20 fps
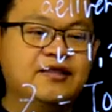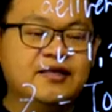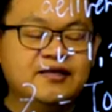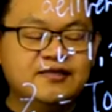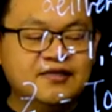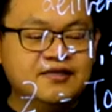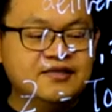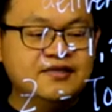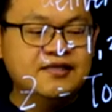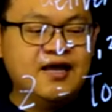
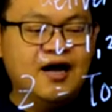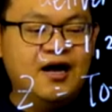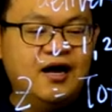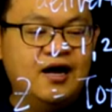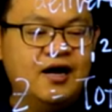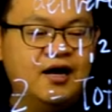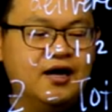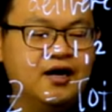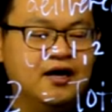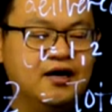this is
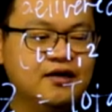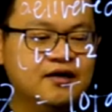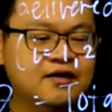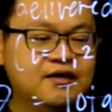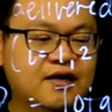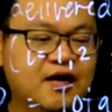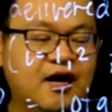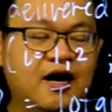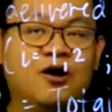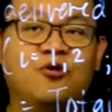
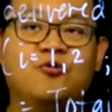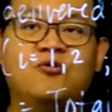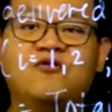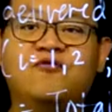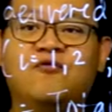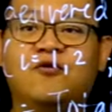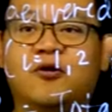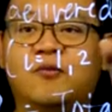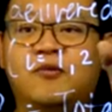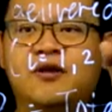how we
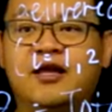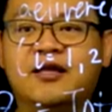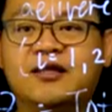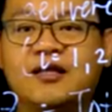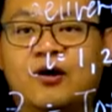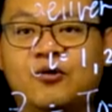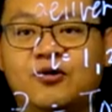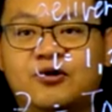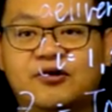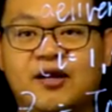formulate
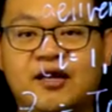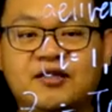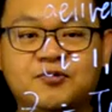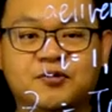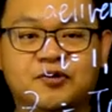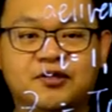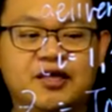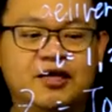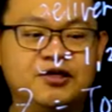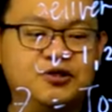our
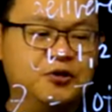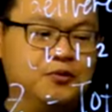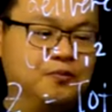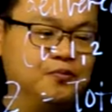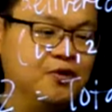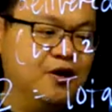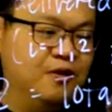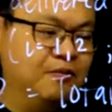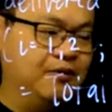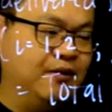transportation
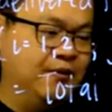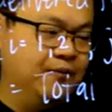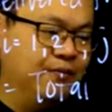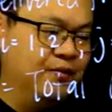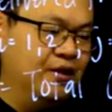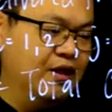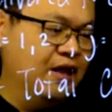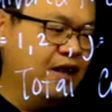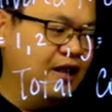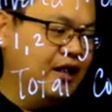problem.
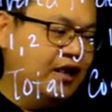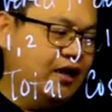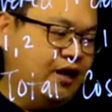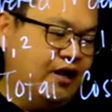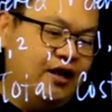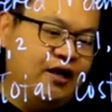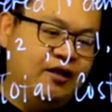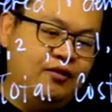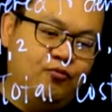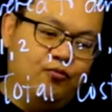
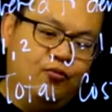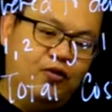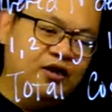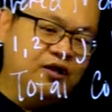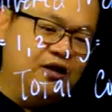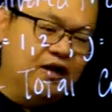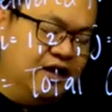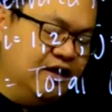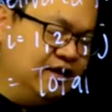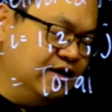And what,
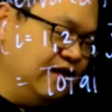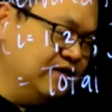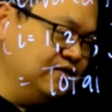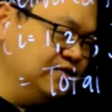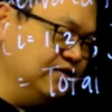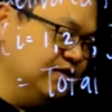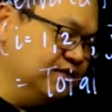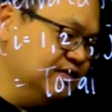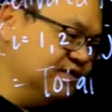as you can